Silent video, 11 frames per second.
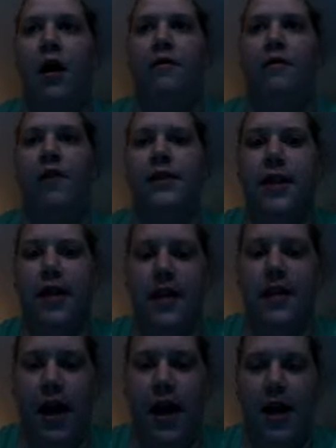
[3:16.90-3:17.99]
friend's
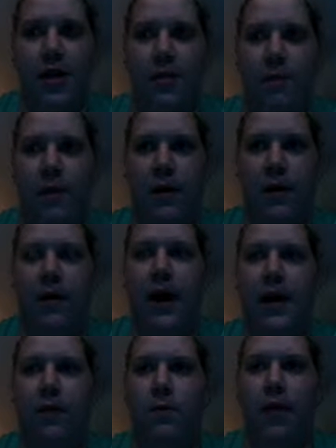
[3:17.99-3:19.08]
kids actually told me, "Well,
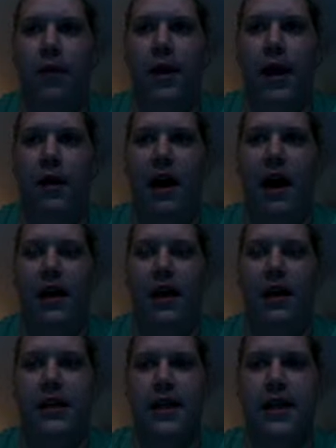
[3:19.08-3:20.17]
I get a workout. I get
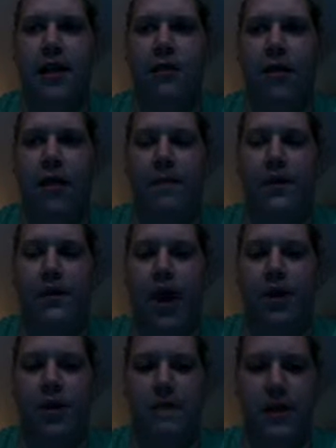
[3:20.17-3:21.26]
all excited. I run up and
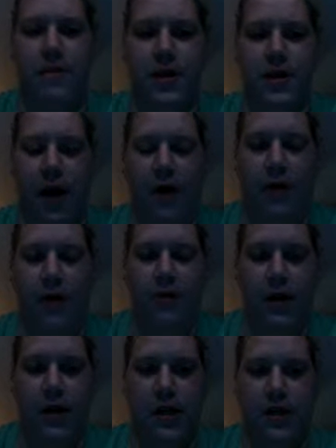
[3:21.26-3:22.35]
I jump up and down when I'm
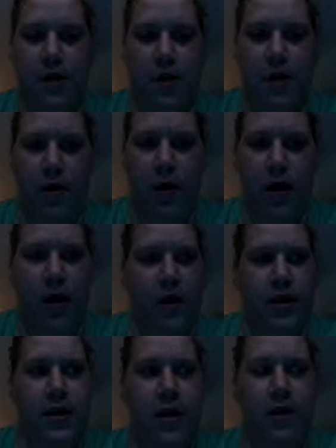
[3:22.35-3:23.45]
trying to deal
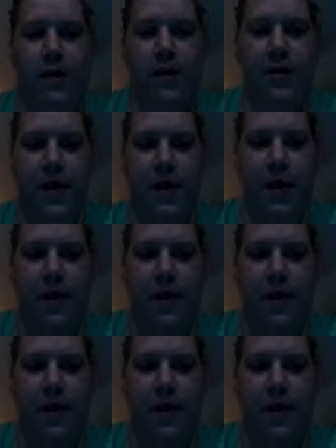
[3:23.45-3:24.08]
with